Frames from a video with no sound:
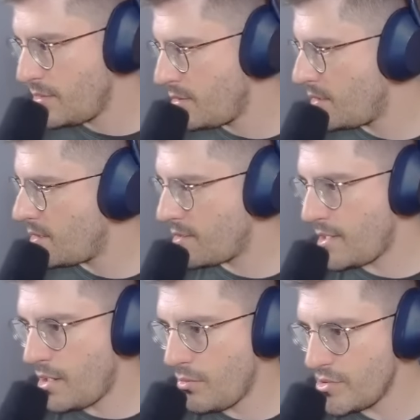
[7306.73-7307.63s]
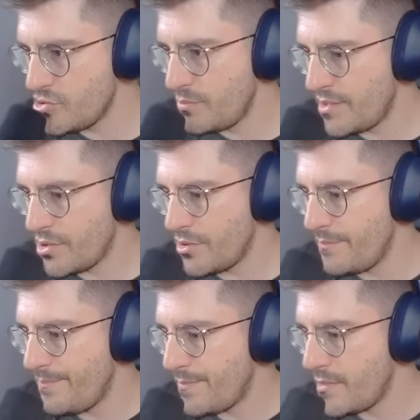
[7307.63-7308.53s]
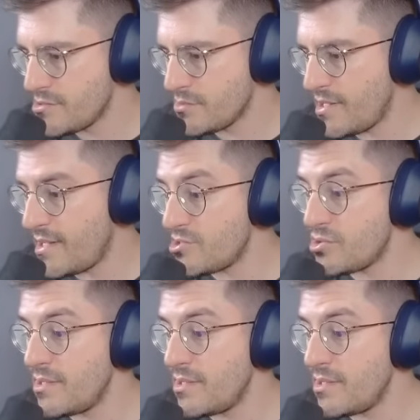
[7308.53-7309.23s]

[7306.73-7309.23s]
And now it should be good. So that